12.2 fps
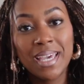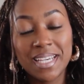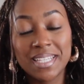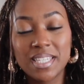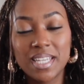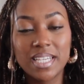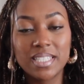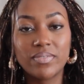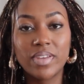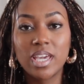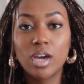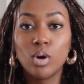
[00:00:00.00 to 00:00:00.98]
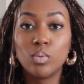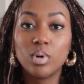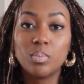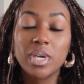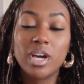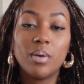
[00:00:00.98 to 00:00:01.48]
In today's video,
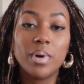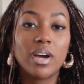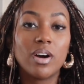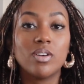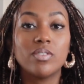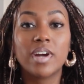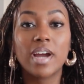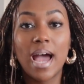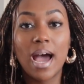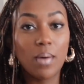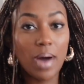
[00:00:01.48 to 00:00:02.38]
we'll be going over how